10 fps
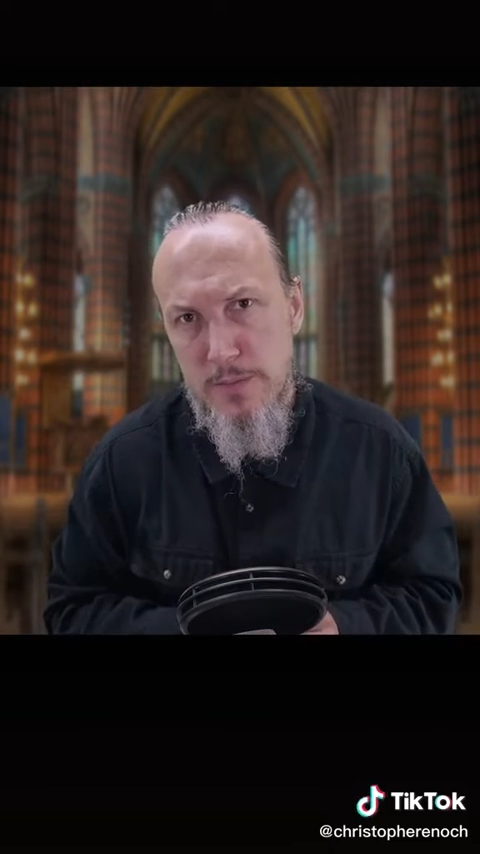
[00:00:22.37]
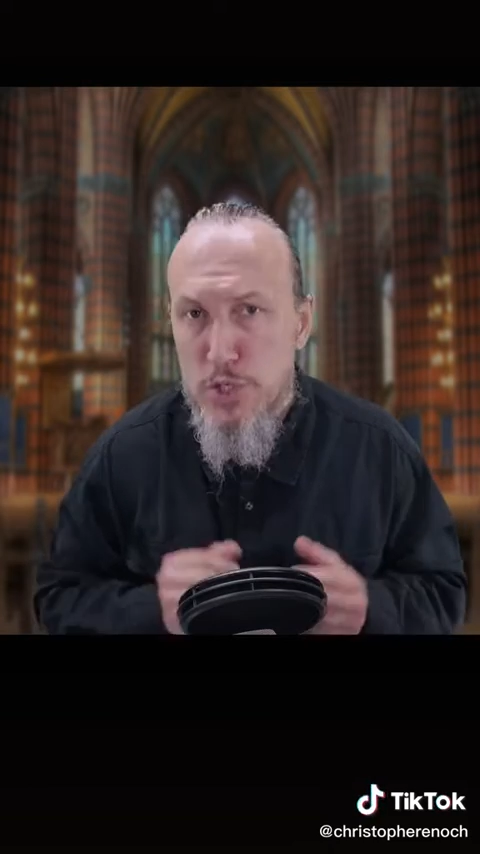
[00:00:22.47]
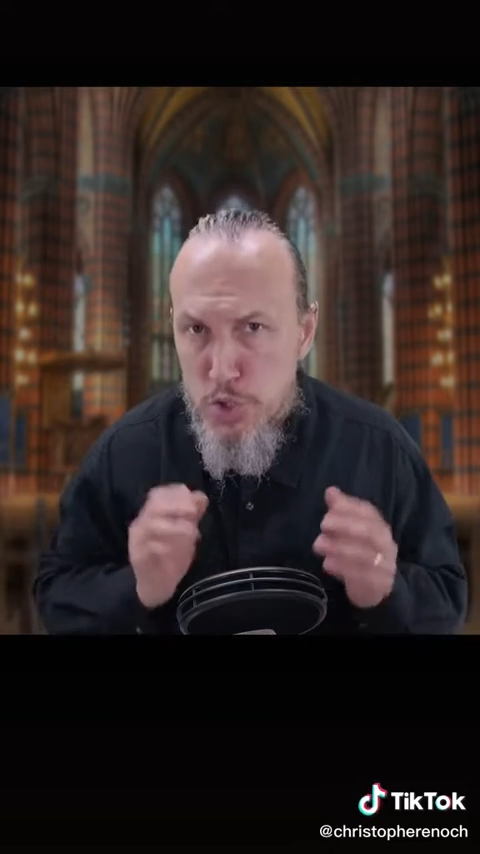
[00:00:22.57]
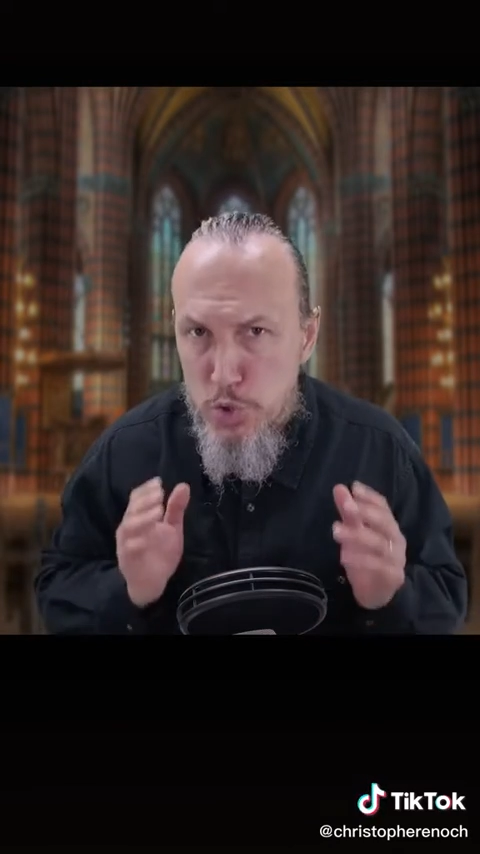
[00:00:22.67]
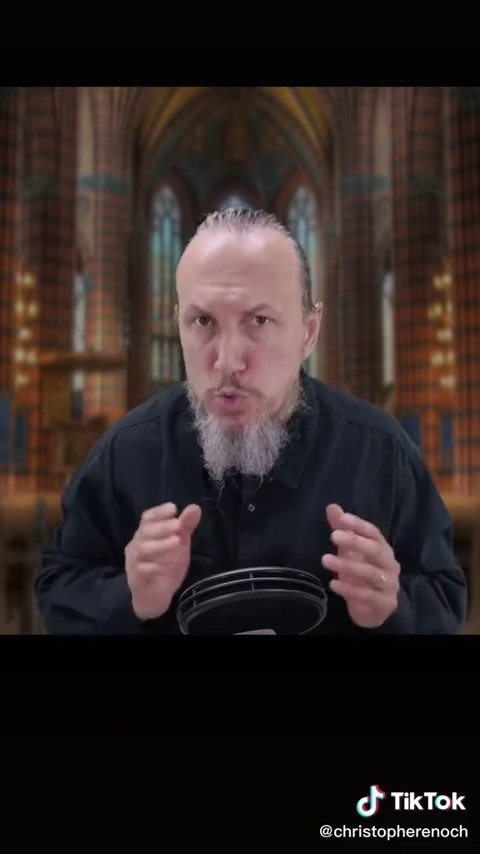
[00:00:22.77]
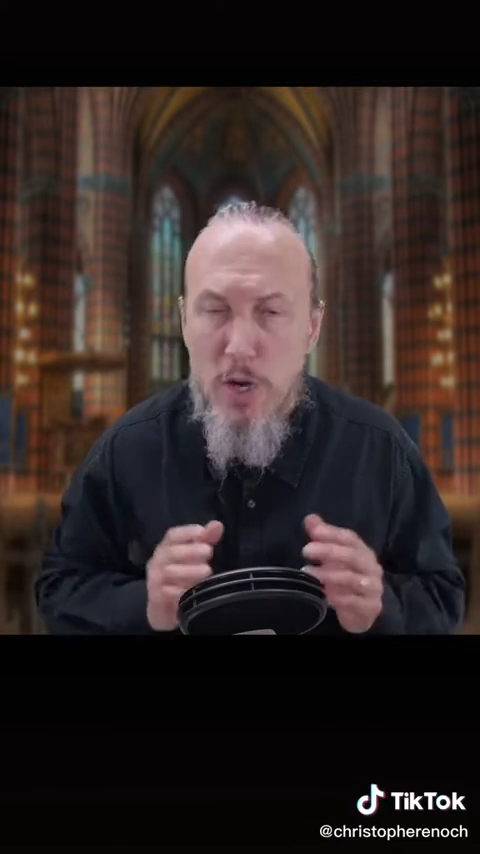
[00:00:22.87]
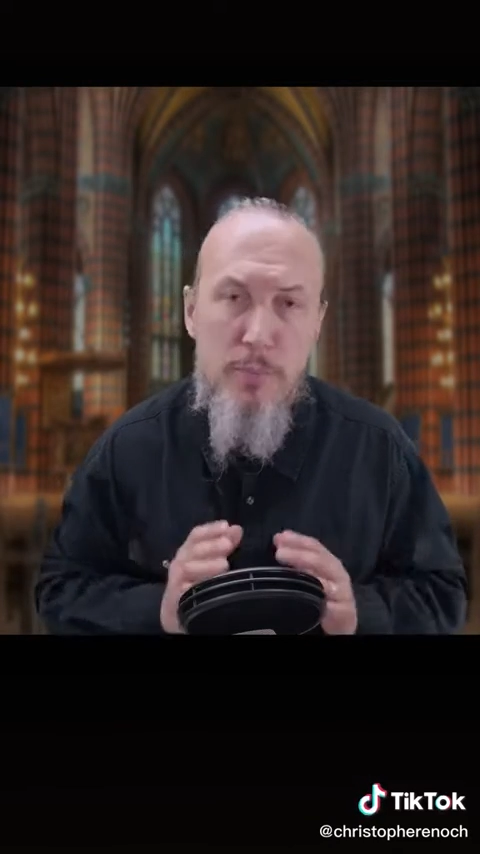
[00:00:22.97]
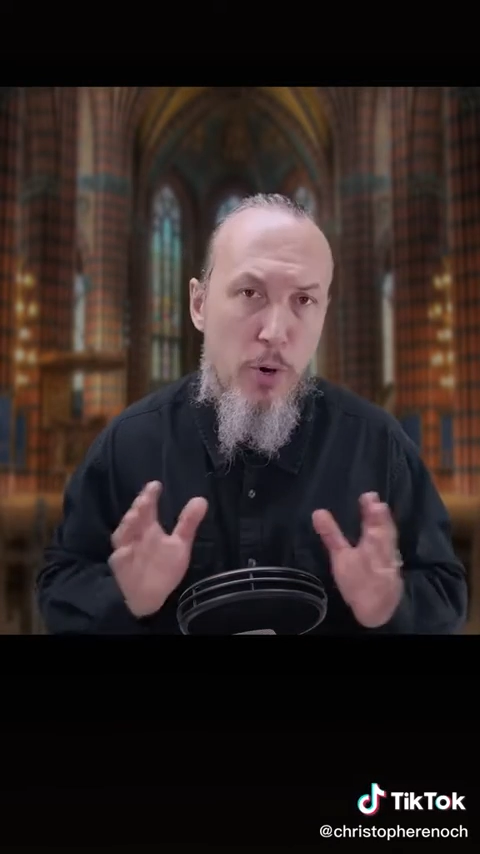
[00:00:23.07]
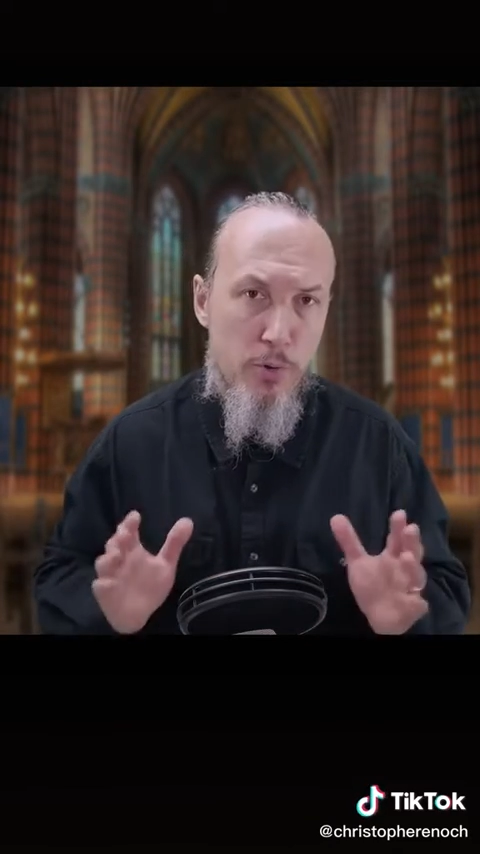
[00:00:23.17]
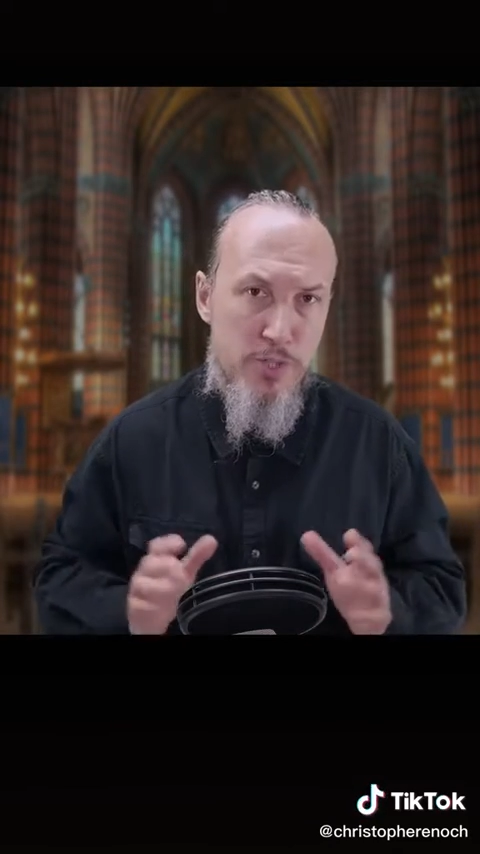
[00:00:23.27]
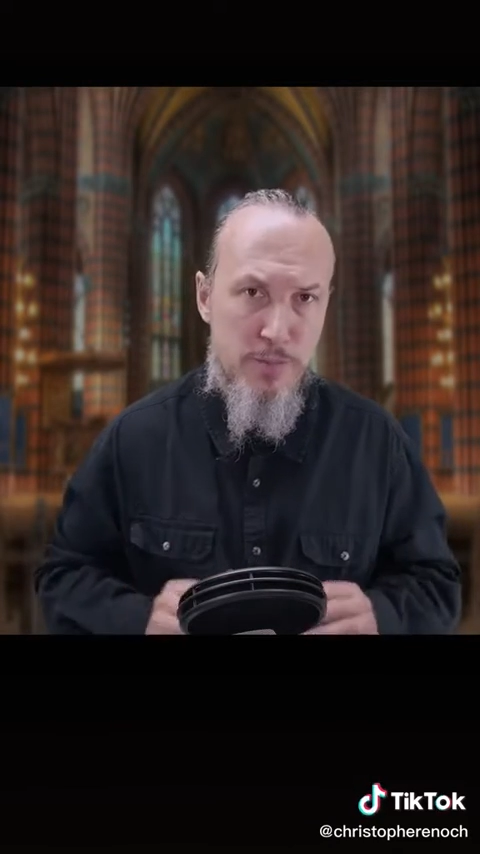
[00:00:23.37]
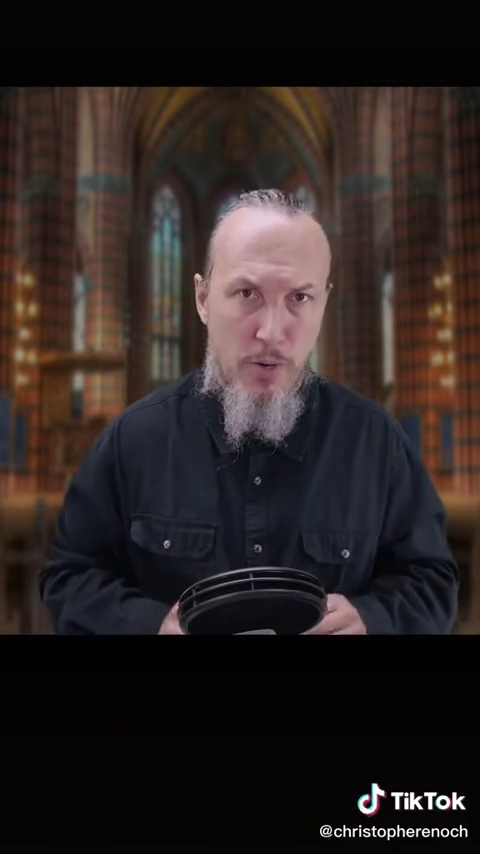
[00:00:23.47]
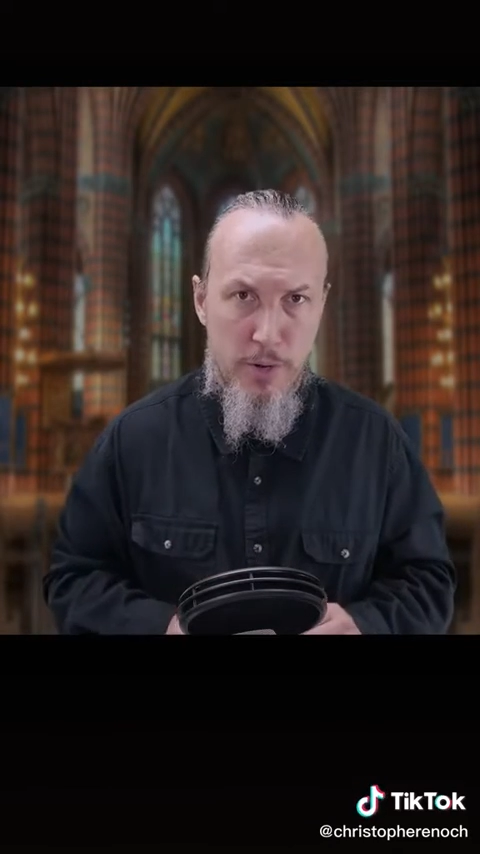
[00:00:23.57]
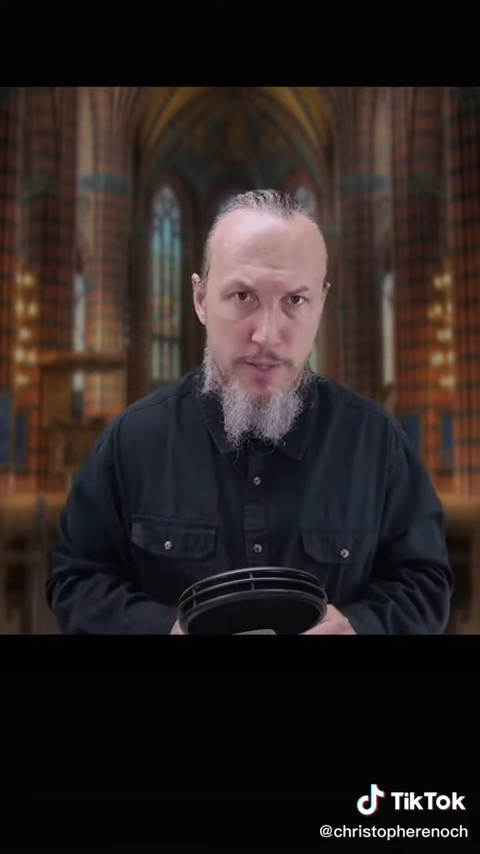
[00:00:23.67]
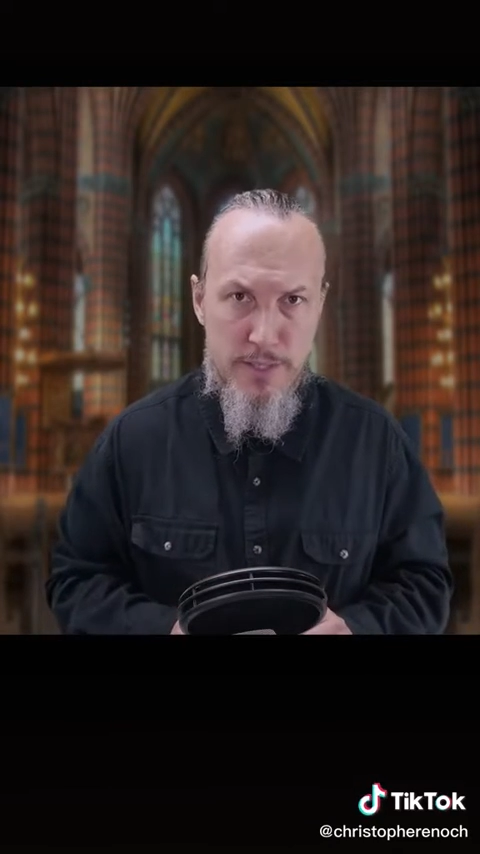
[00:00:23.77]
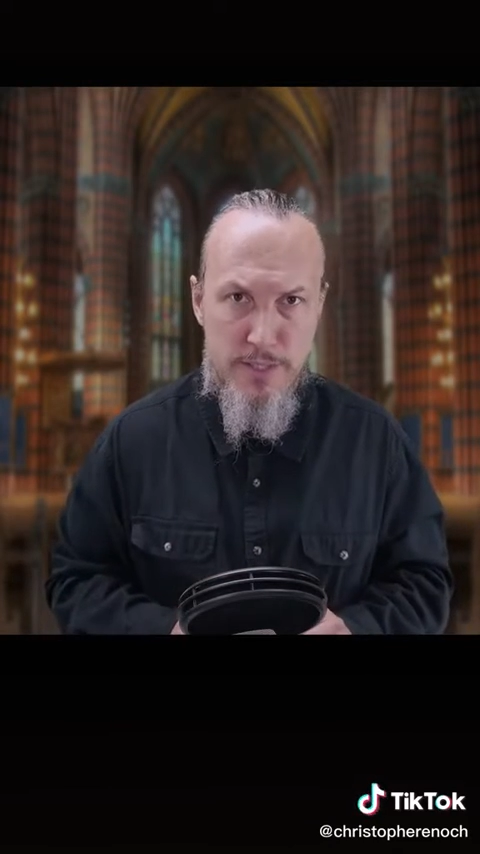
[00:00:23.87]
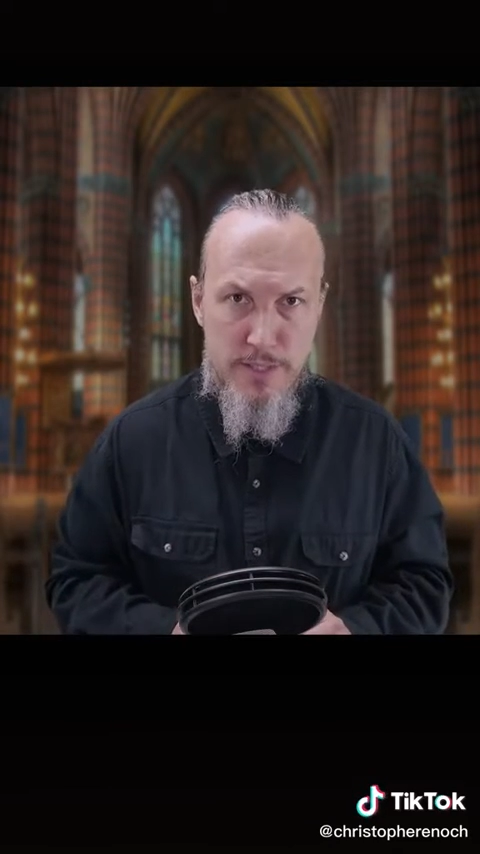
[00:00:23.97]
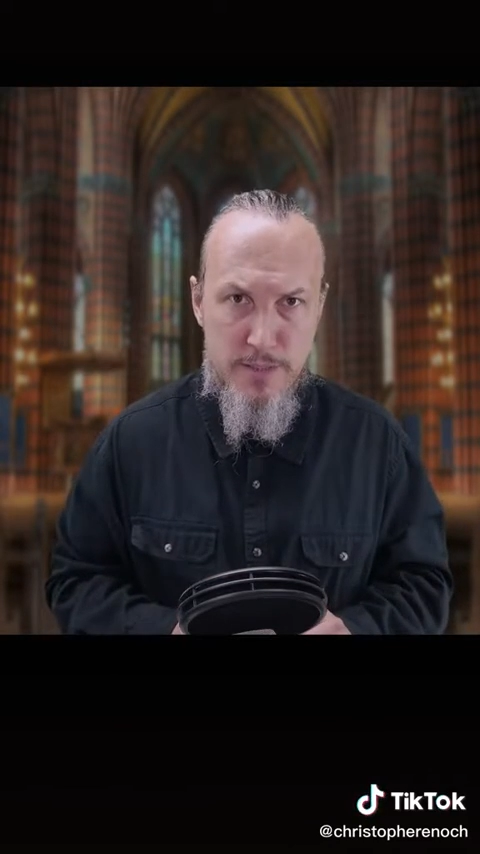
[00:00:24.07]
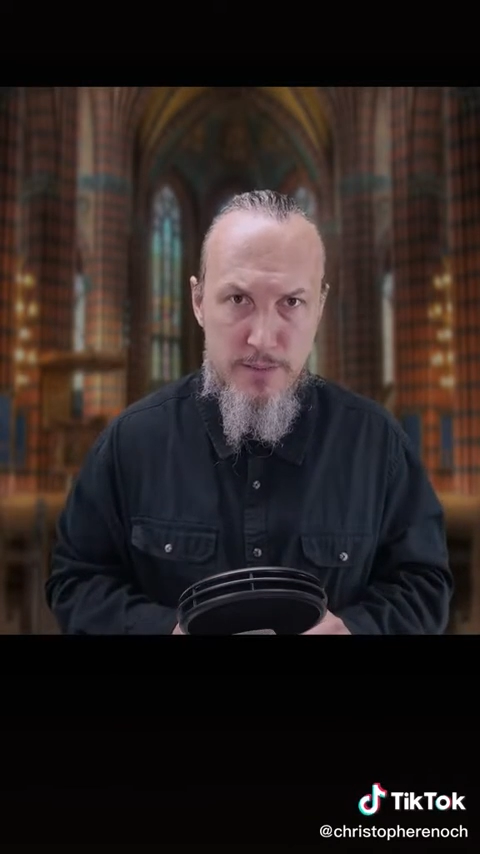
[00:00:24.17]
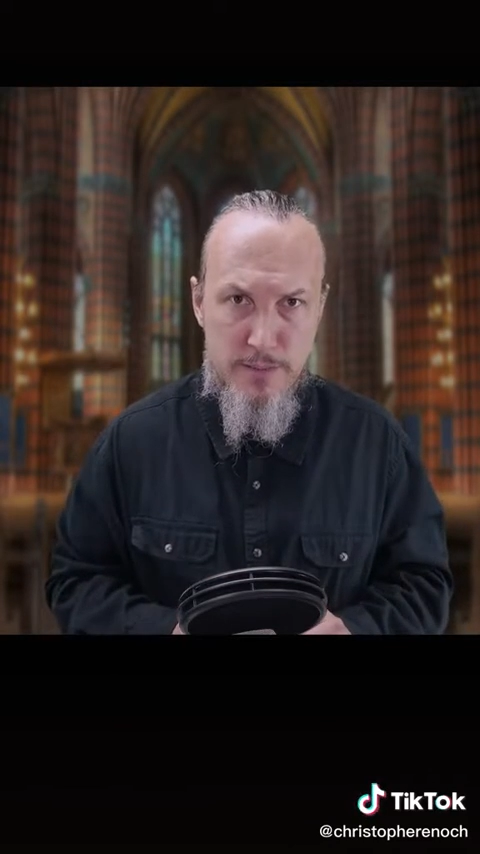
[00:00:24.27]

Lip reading: two opposing parties.